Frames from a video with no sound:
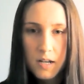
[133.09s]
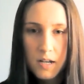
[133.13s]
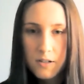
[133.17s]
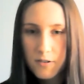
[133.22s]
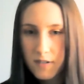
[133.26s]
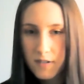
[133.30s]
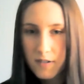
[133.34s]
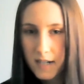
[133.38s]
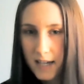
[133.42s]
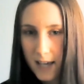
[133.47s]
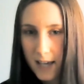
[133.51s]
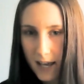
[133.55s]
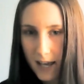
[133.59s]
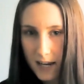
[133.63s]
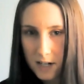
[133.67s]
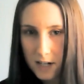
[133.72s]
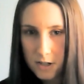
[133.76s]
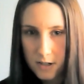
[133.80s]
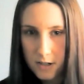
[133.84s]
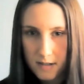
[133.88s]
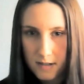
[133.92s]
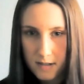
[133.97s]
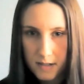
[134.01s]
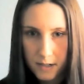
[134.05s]
to
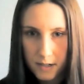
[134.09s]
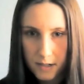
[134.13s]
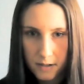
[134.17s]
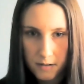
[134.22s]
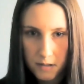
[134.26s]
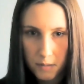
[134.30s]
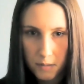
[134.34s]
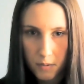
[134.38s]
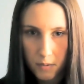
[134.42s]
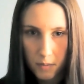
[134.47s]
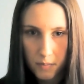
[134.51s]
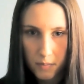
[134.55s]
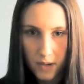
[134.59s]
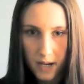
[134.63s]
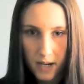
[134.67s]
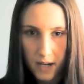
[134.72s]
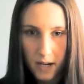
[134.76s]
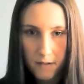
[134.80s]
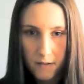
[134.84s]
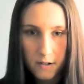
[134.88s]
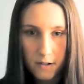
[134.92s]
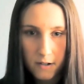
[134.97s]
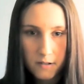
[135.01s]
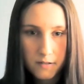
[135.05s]
engage in stereotypic
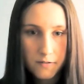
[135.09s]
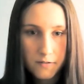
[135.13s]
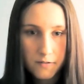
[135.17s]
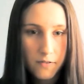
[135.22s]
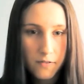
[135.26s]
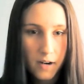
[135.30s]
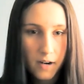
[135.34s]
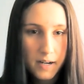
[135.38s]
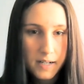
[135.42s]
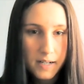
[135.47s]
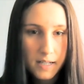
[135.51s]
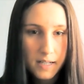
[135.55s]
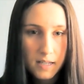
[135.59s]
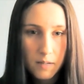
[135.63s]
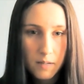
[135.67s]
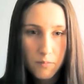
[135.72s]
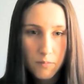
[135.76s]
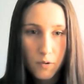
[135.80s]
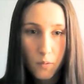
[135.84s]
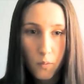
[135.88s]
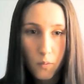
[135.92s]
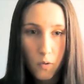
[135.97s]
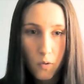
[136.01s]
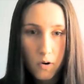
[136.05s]
behaviors, finding
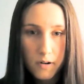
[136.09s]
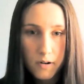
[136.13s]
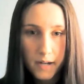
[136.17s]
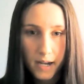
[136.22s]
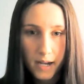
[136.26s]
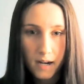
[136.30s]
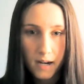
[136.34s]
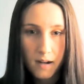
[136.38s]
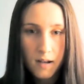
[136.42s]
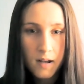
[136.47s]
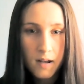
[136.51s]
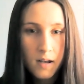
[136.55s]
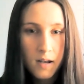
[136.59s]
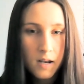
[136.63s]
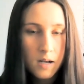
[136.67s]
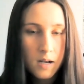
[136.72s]
them rewarding,